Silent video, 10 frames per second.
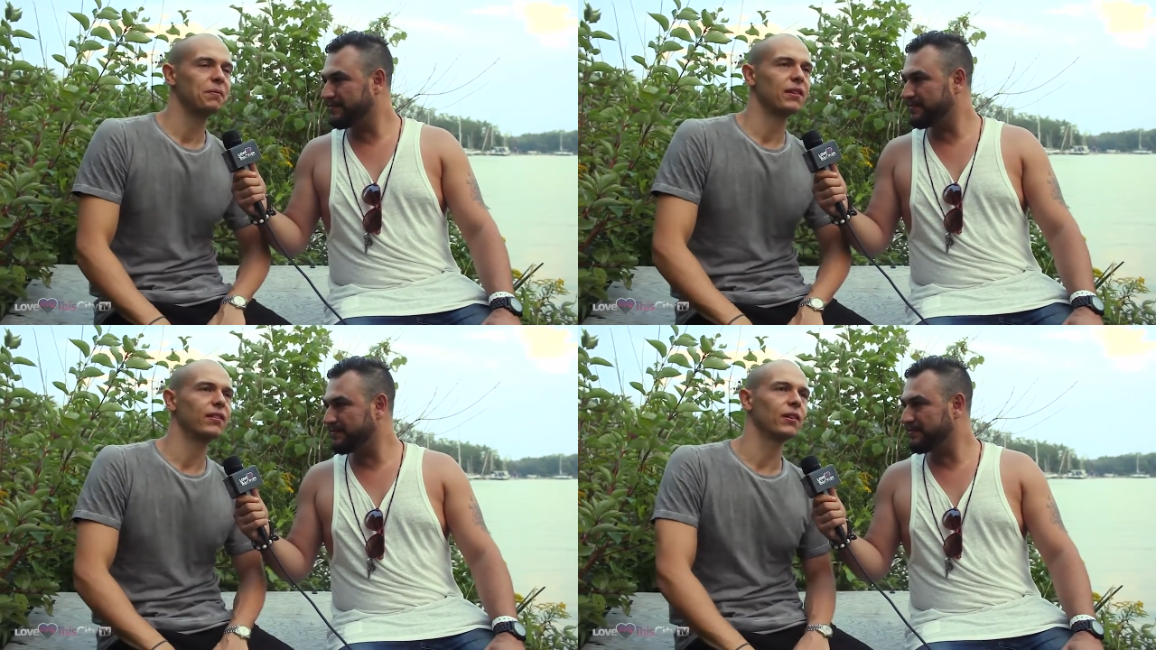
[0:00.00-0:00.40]

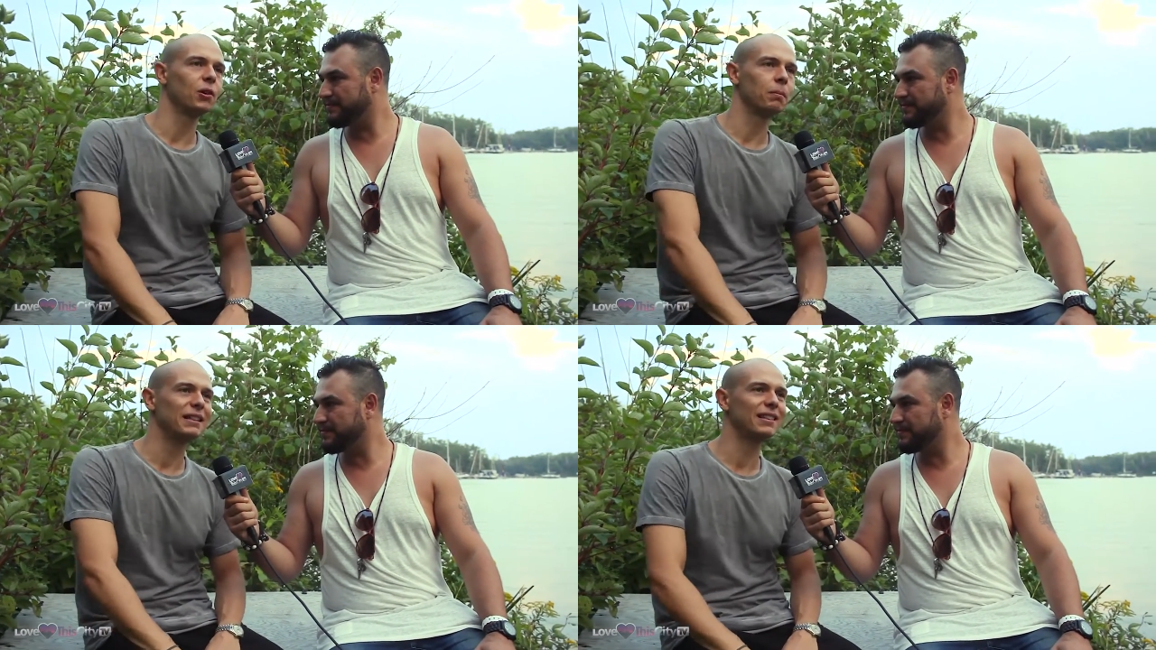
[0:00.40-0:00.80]

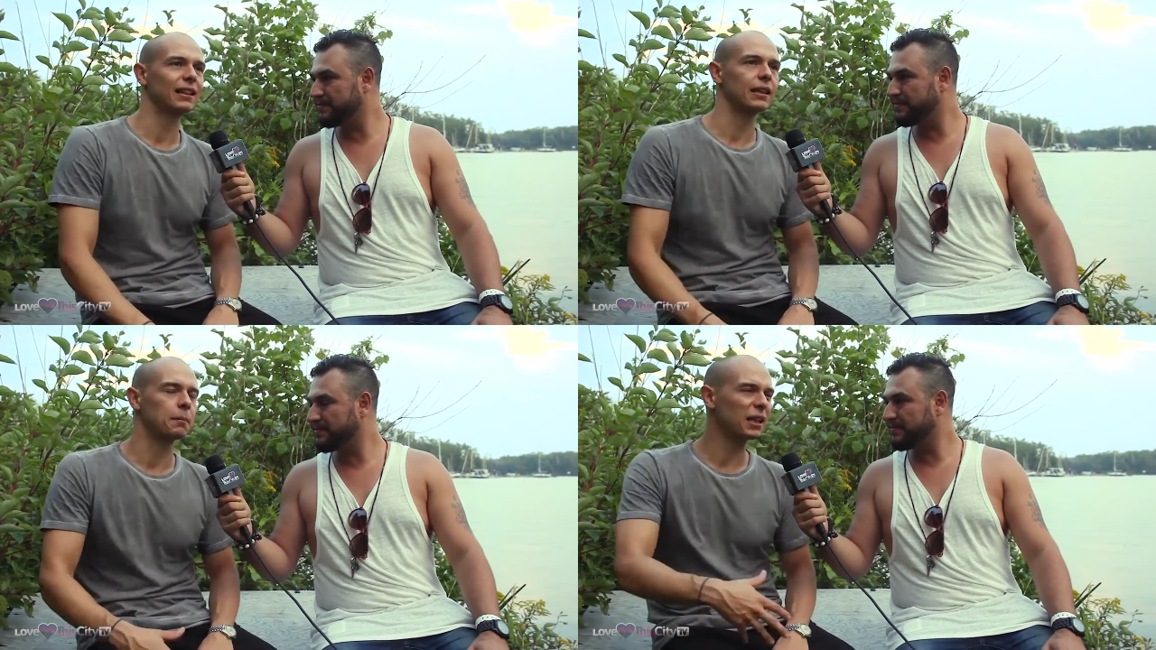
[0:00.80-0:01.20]
Speaker 1: So
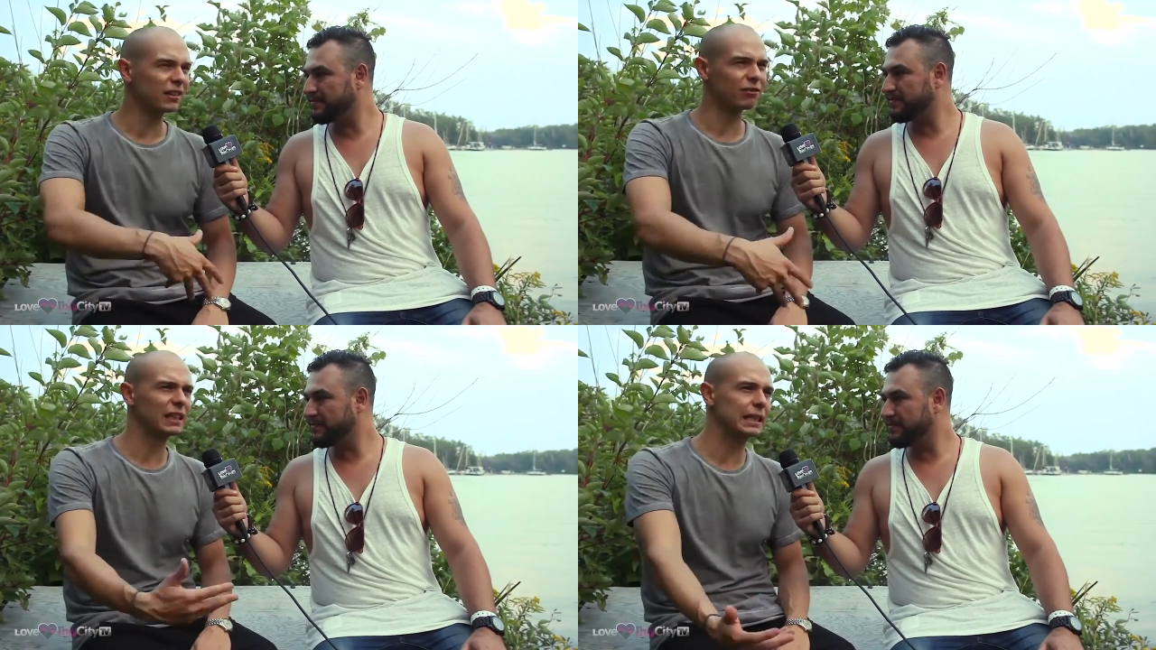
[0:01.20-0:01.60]
basically, I'm not
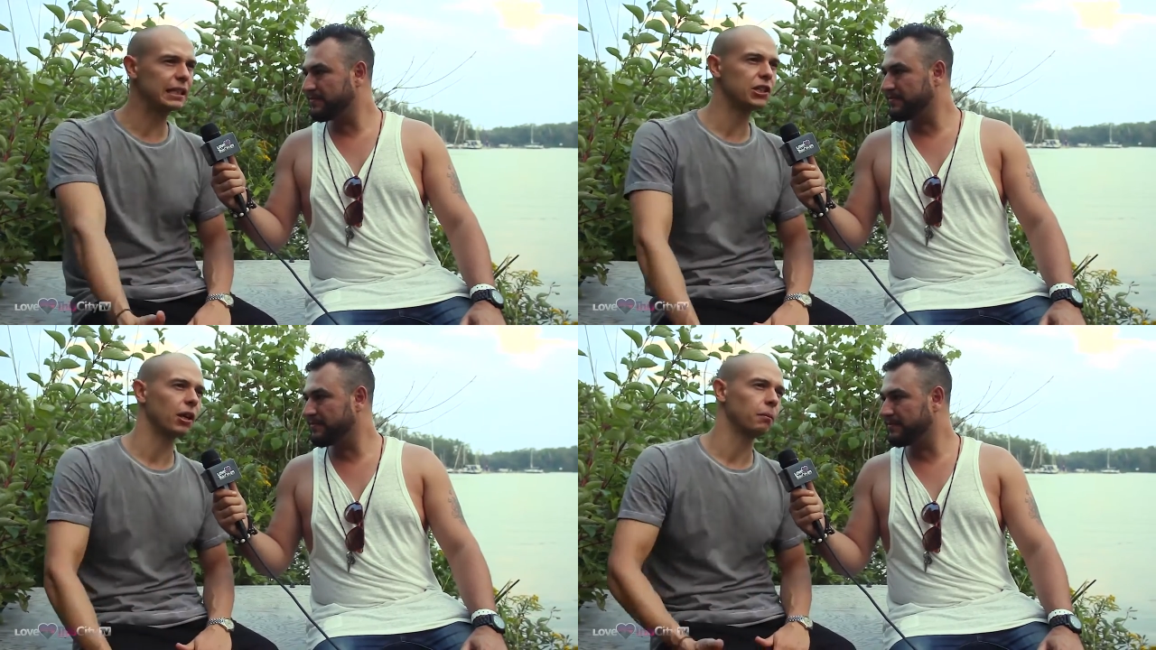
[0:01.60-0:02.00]
really
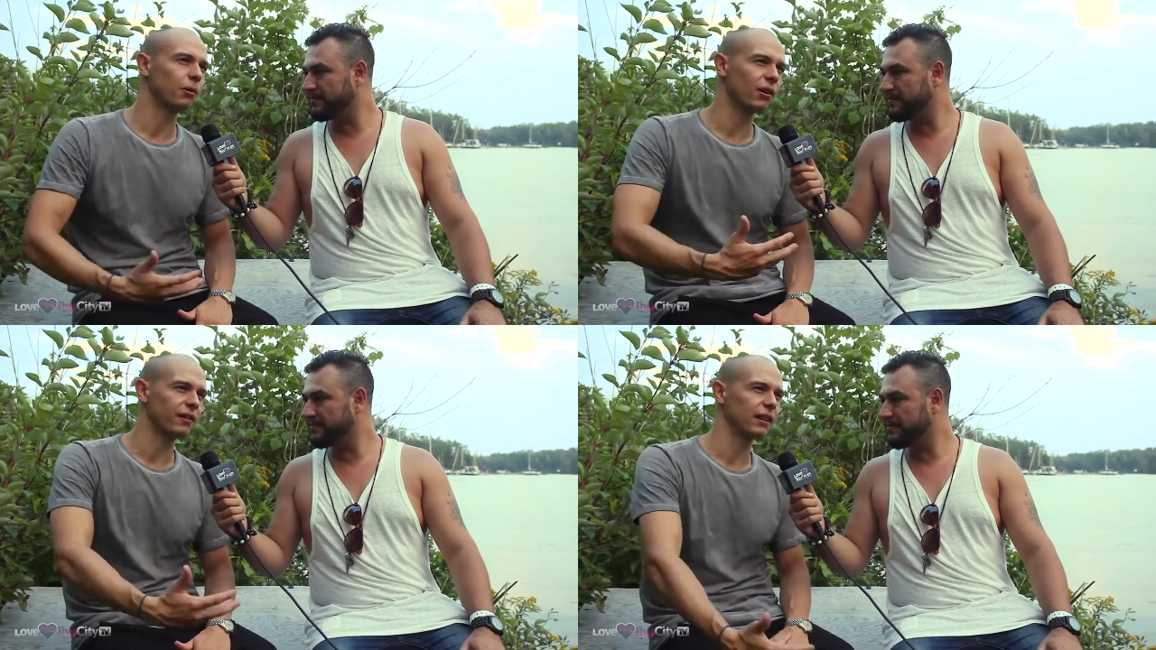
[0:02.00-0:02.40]
DJing,
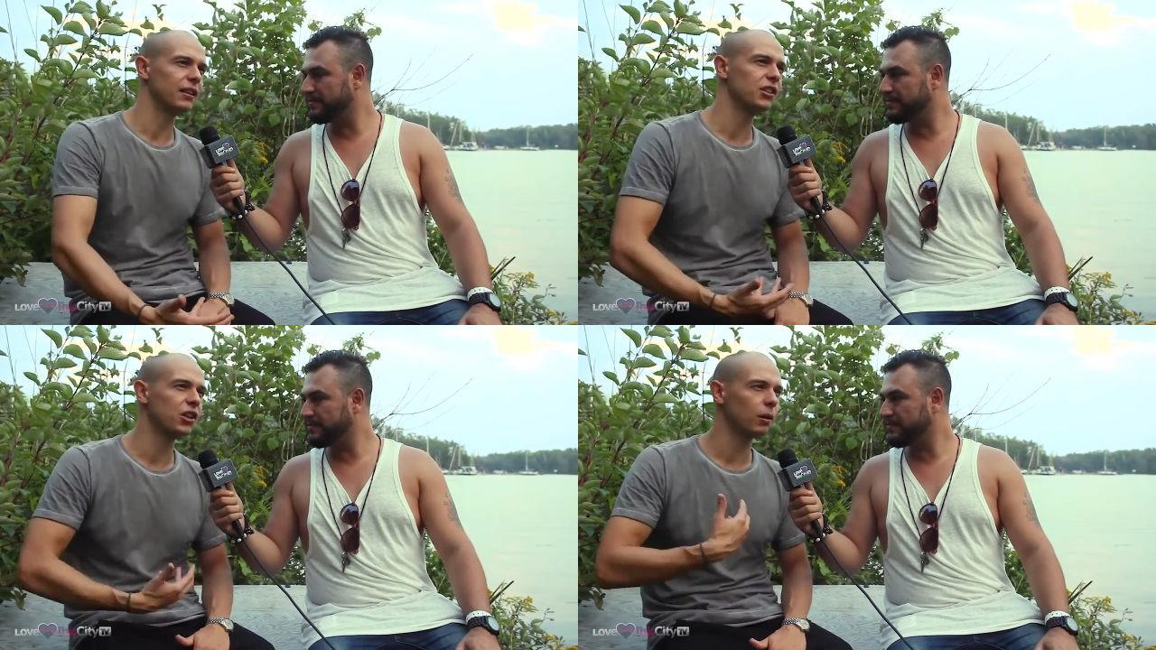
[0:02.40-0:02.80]
because a
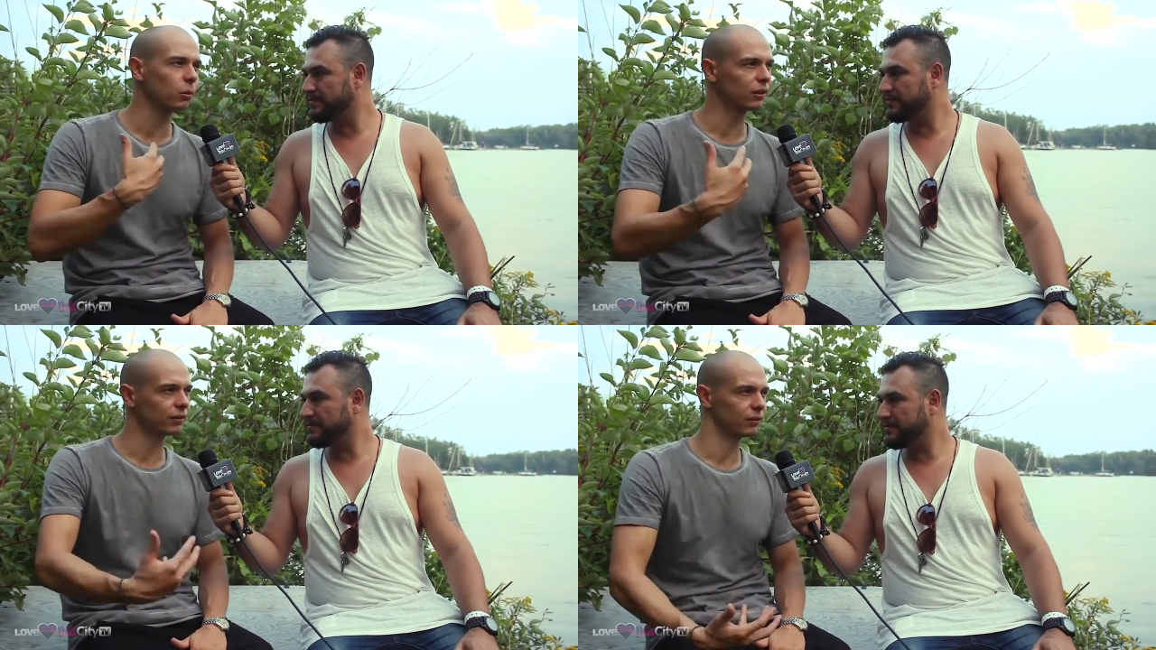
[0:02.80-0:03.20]
DJ
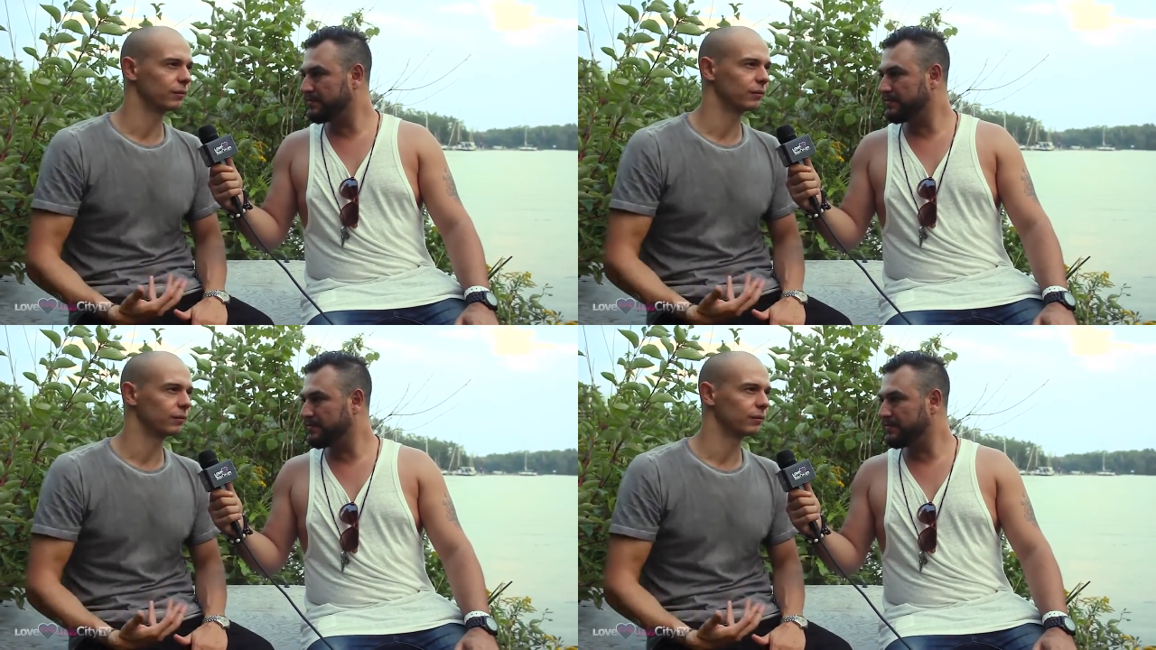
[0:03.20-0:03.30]
would